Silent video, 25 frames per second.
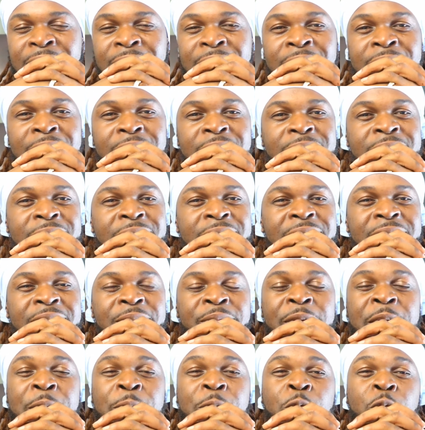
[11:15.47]
because
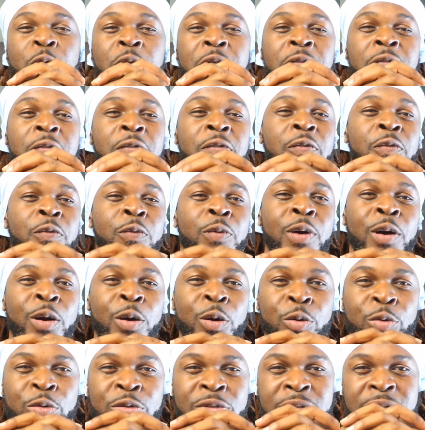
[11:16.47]
people were
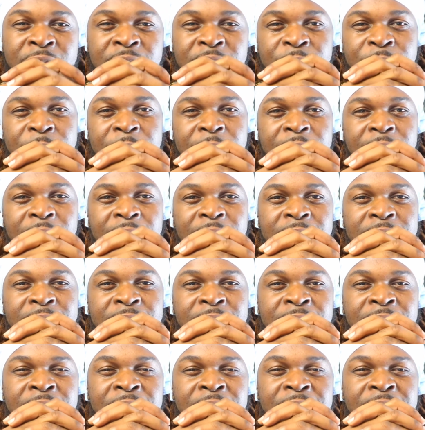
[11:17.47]
frozen, man.
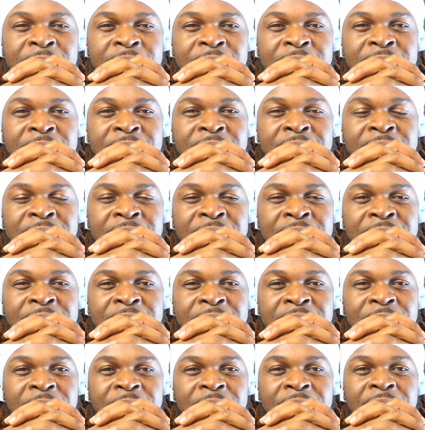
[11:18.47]

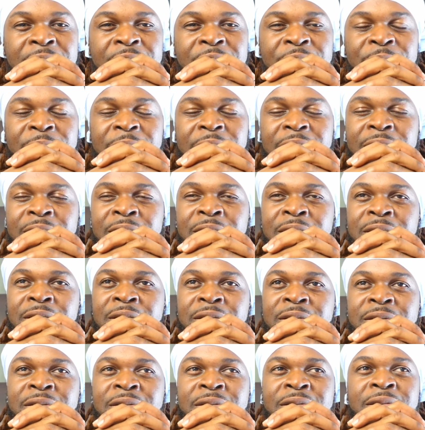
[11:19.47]
Oh my
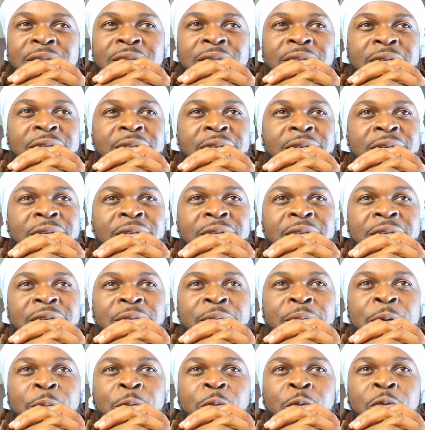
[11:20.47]
goodness.
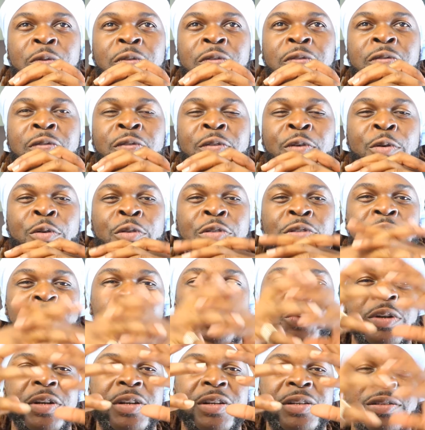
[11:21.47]
People were
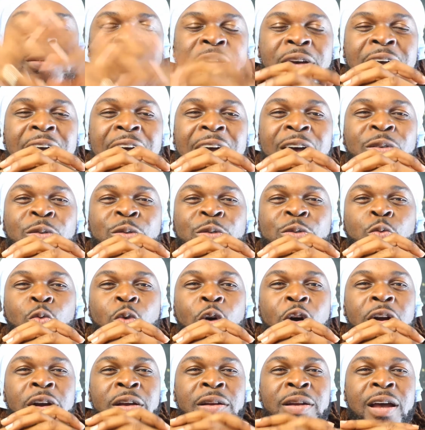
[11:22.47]
frozen when they saw. I was
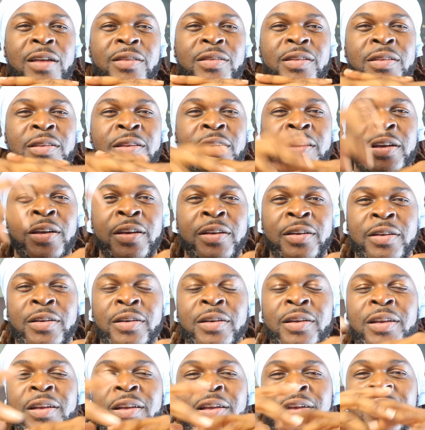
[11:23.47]
walking out the
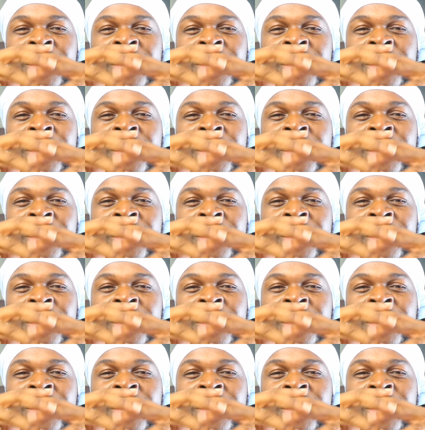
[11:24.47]
theater.